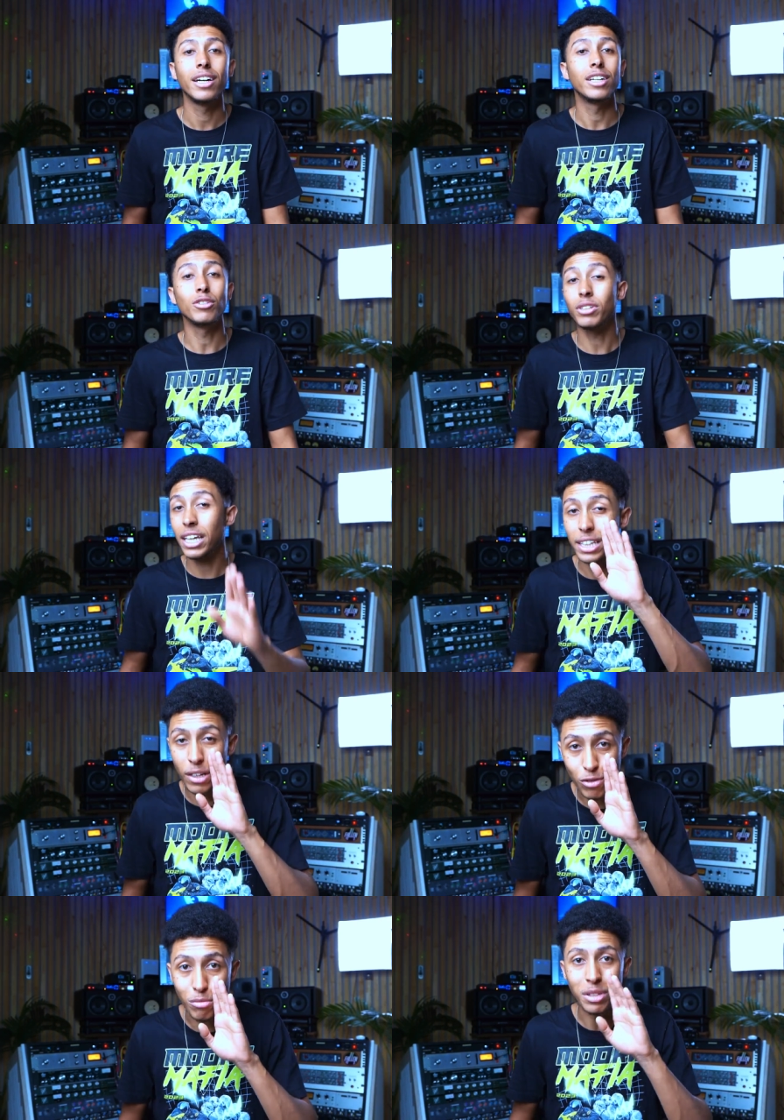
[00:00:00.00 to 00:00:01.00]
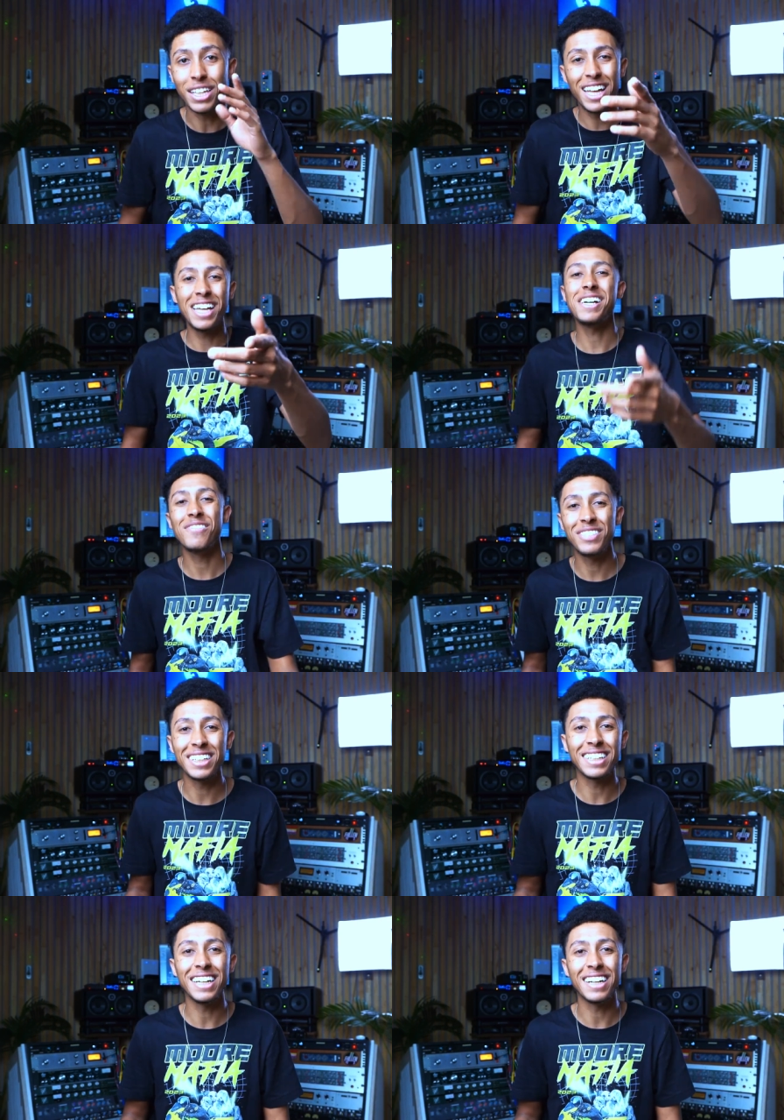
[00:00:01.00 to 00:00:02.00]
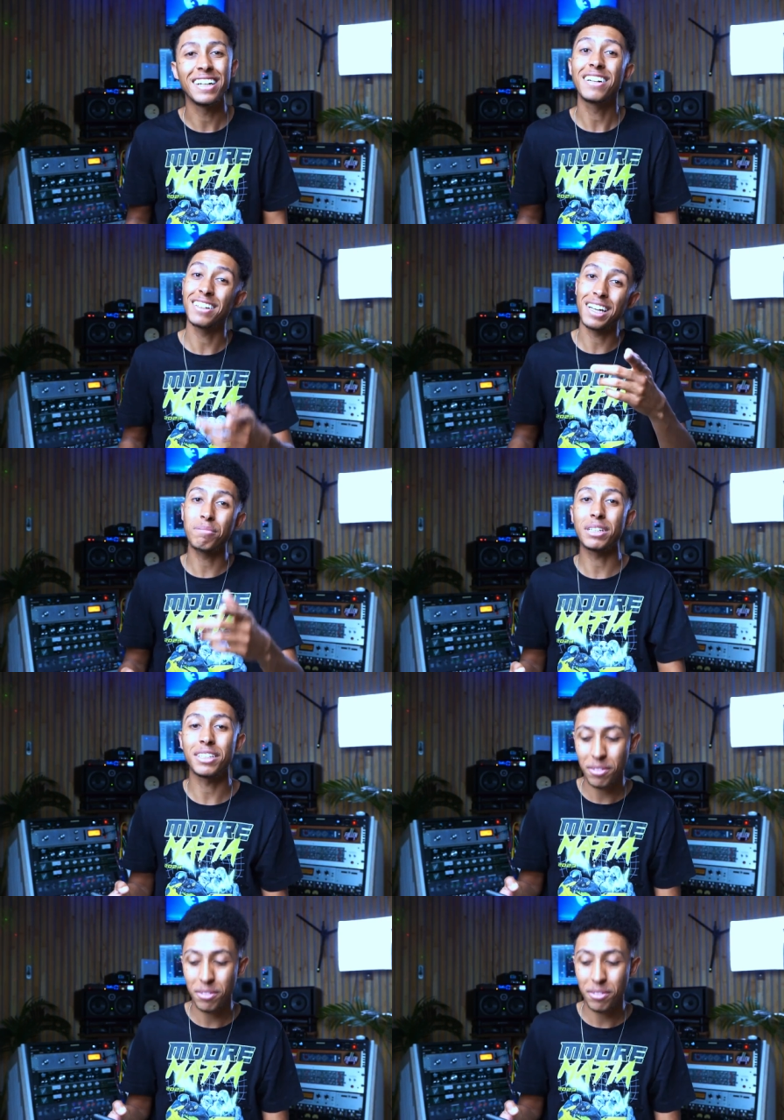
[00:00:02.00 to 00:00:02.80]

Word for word: You didn't get that from me. But yeah, good luck mixing.